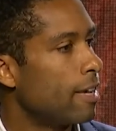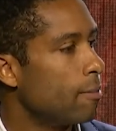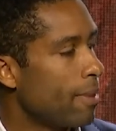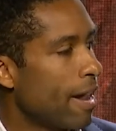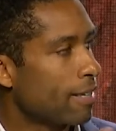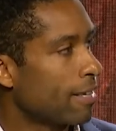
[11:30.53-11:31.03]

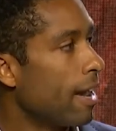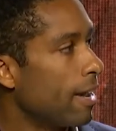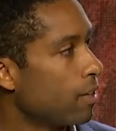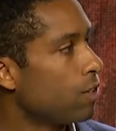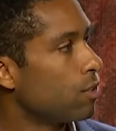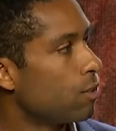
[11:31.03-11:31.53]

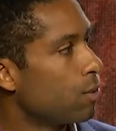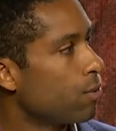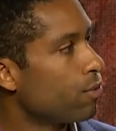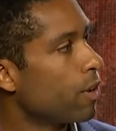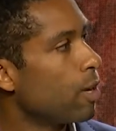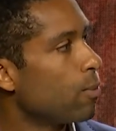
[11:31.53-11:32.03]
ImpactIQ
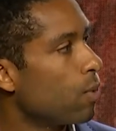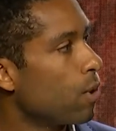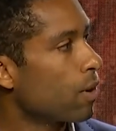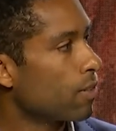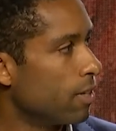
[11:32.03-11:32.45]
framework,